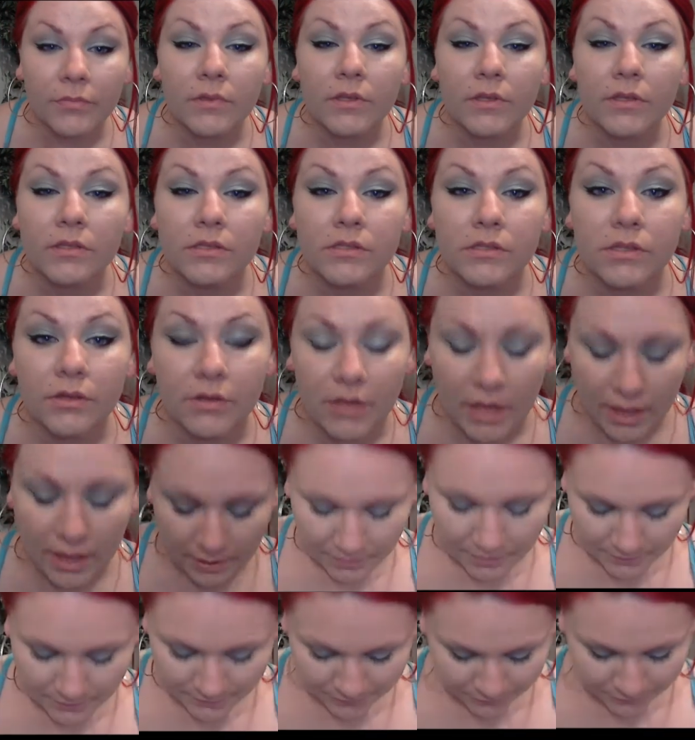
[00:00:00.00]
So yeah,
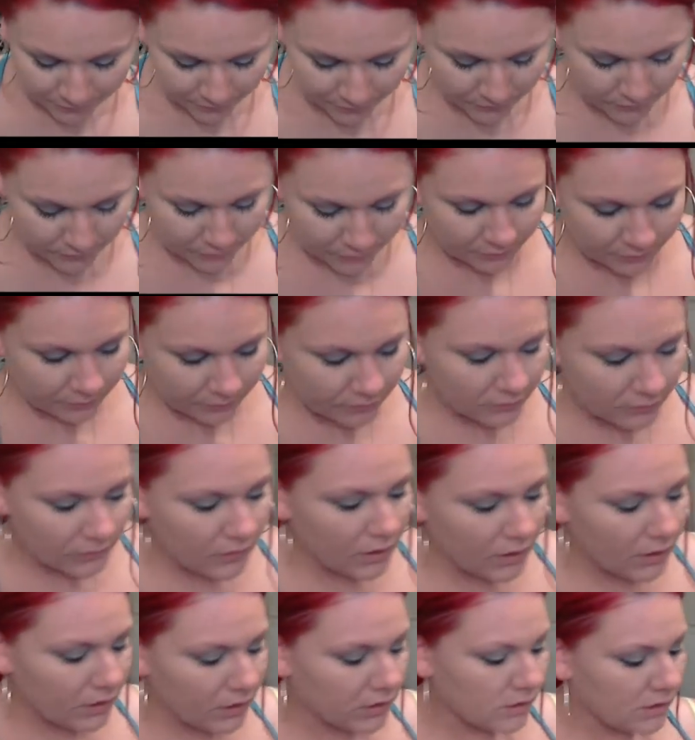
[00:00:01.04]

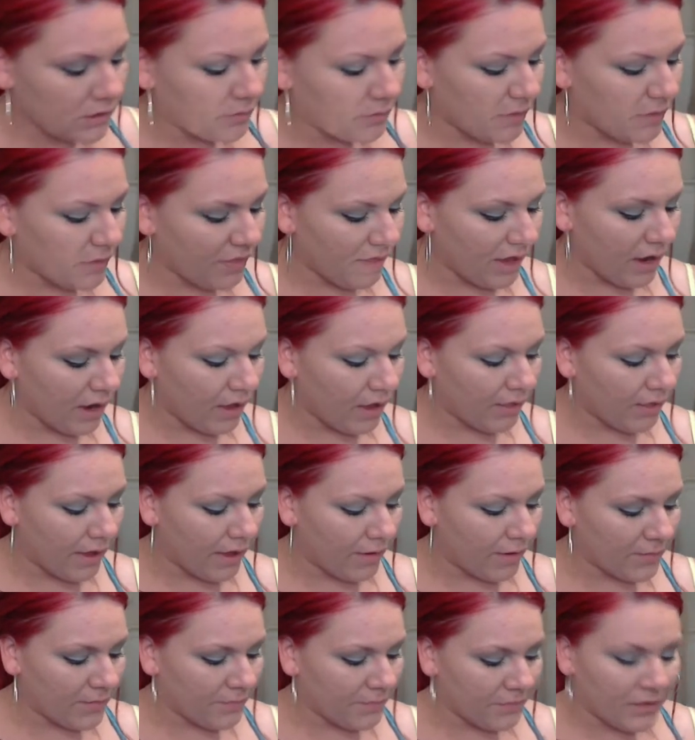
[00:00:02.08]
just blend that all
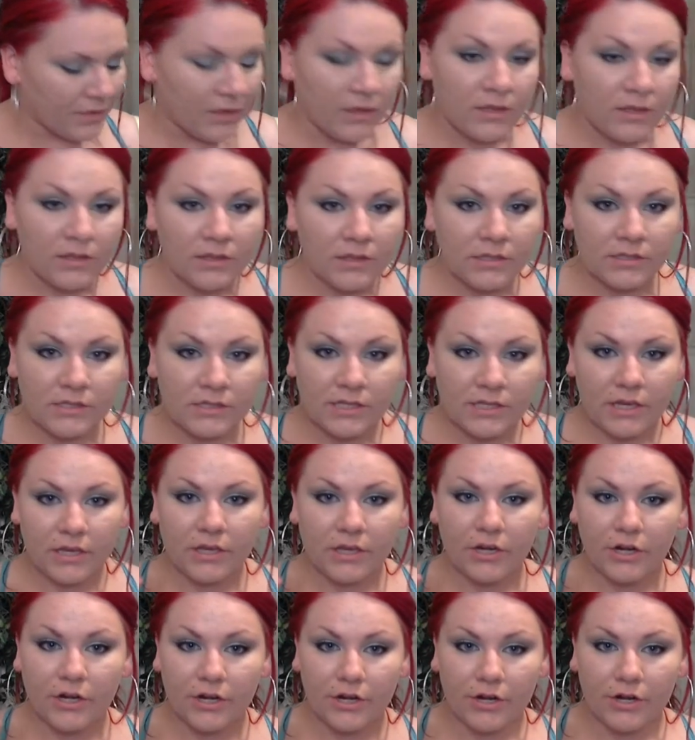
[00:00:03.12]
out. Then take
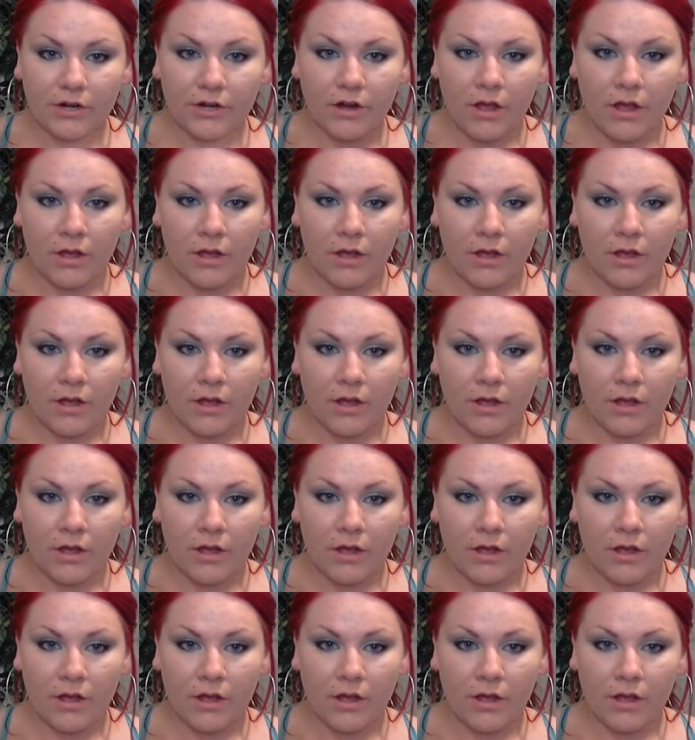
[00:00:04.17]
your